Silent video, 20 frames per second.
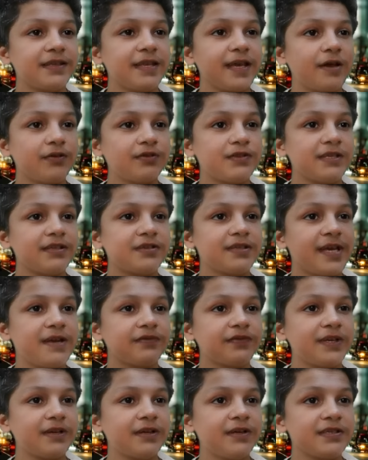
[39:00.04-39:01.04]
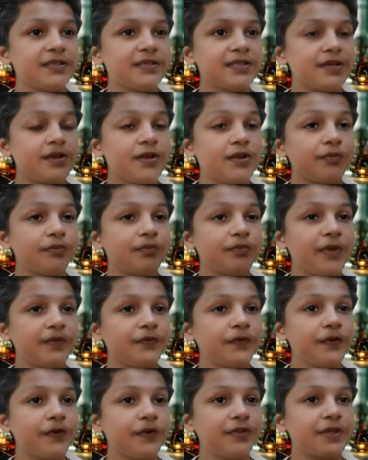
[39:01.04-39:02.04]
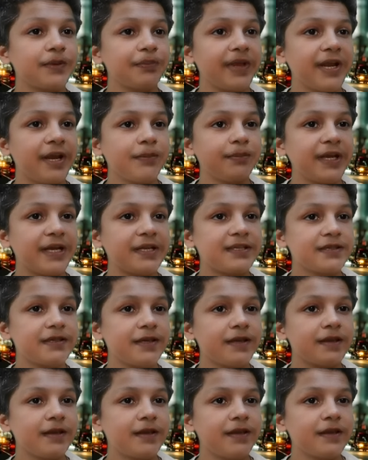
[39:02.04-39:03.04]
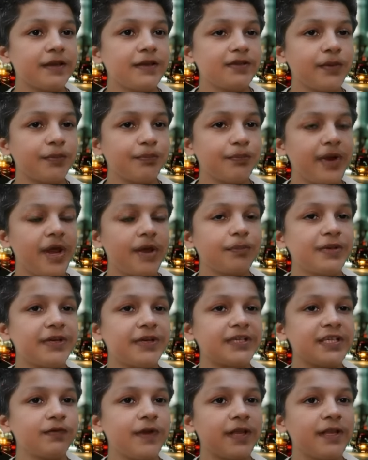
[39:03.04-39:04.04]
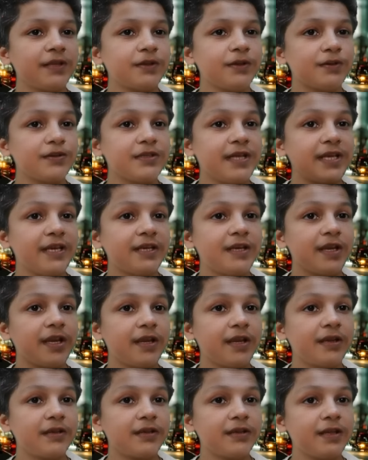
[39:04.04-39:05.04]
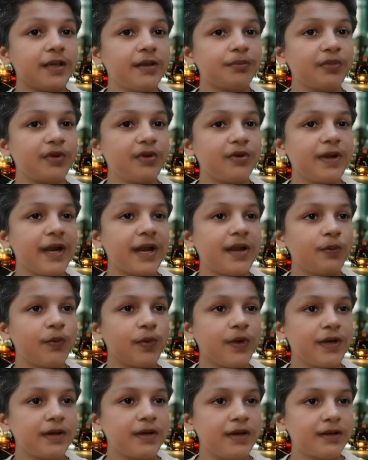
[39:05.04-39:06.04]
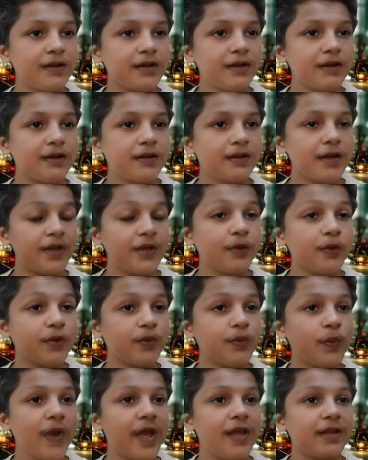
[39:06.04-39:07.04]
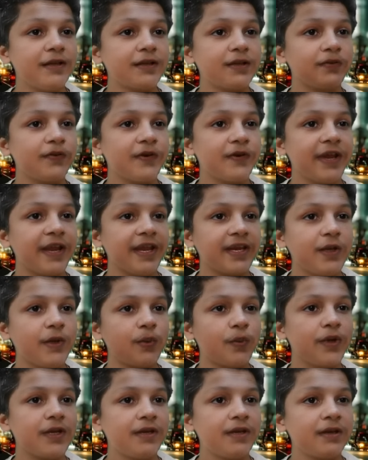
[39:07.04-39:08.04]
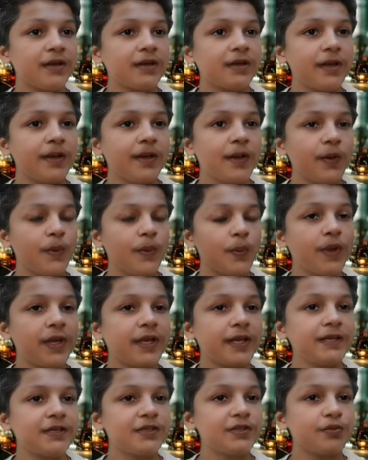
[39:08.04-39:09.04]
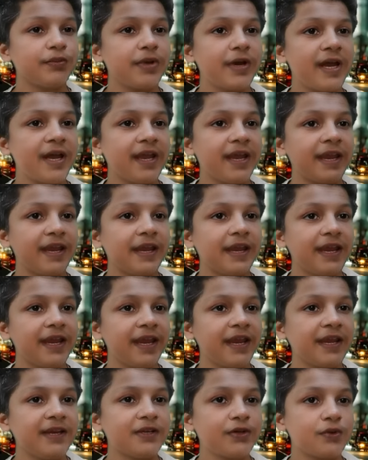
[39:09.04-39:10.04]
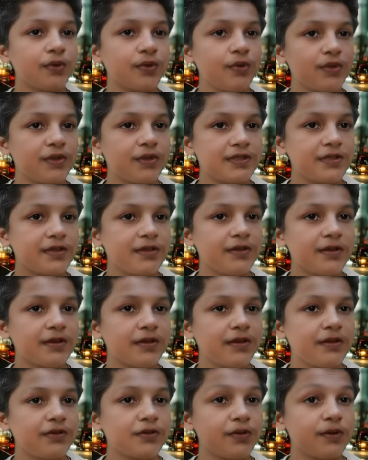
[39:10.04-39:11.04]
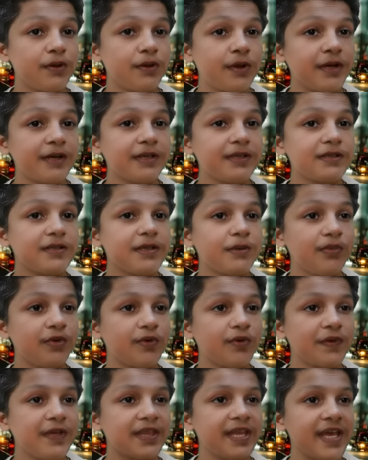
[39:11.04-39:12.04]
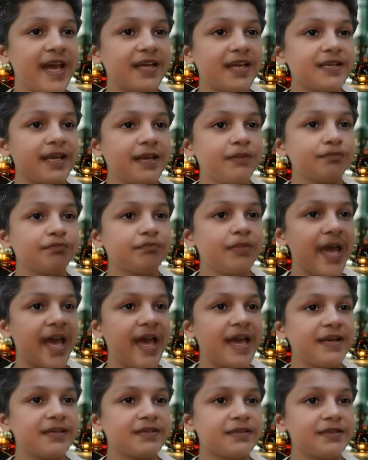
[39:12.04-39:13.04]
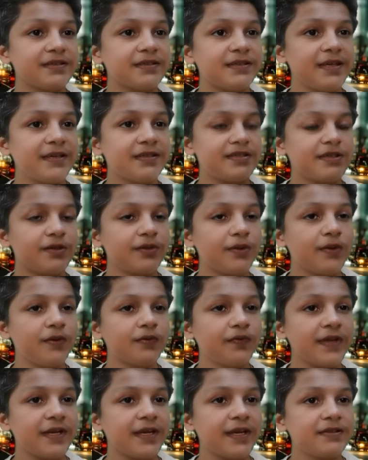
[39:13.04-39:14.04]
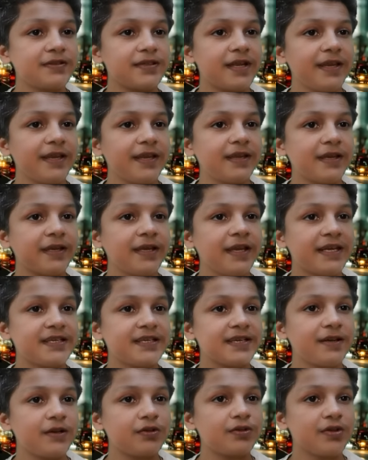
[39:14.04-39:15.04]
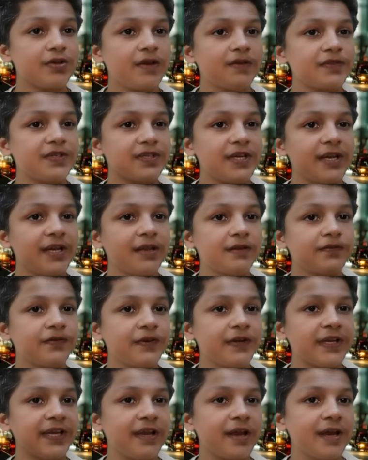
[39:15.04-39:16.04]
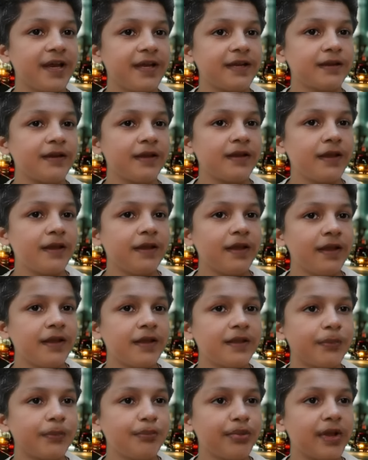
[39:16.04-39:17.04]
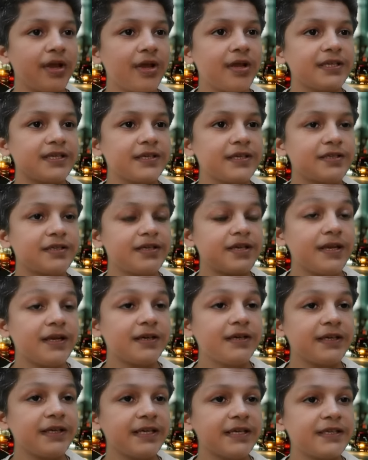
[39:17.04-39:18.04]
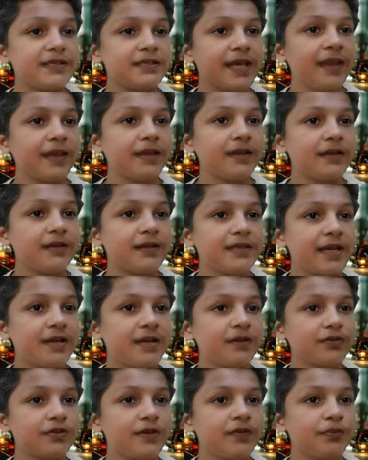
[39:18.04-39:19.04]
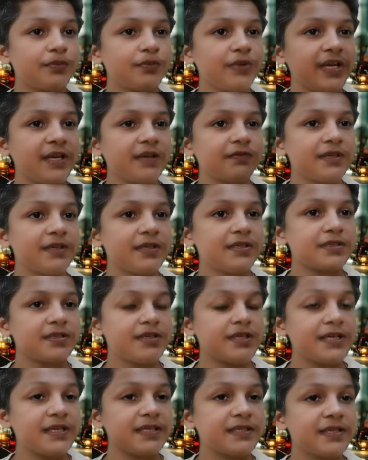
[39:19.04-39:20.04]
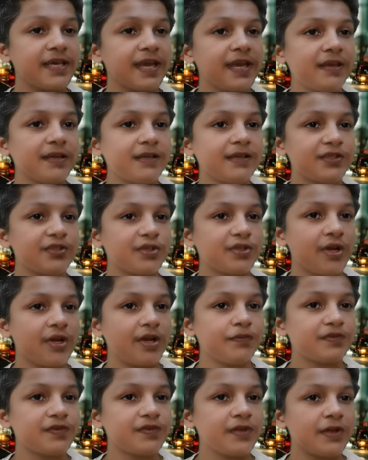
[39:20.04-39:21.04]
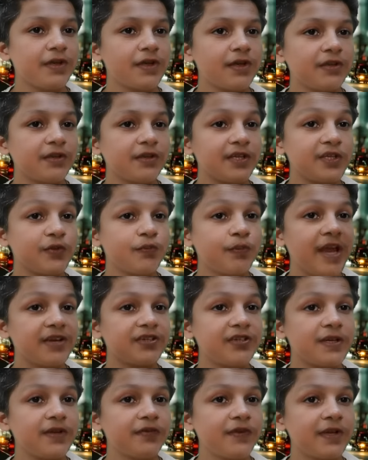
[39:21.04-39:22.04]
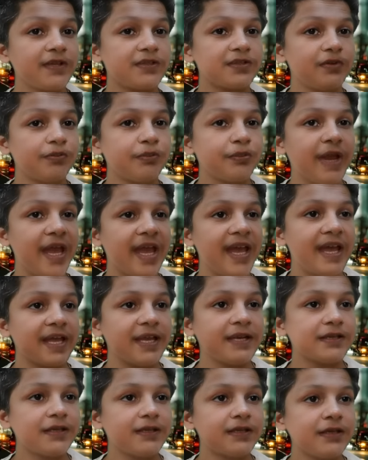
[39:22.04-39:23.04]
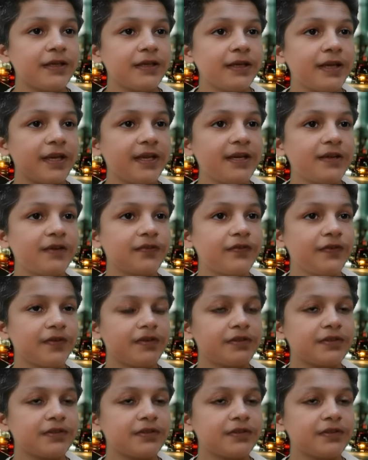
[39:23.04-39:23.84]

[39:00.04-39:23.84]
thousands of years before the pyramids, so property values in Gomorrah were a good value for anyone willing to buy and hold. So here is a movie that embarrasses its goofiness like a get out of jail free card. The plot is recycled out of previous recycling jobs. The special effects are bad. Enough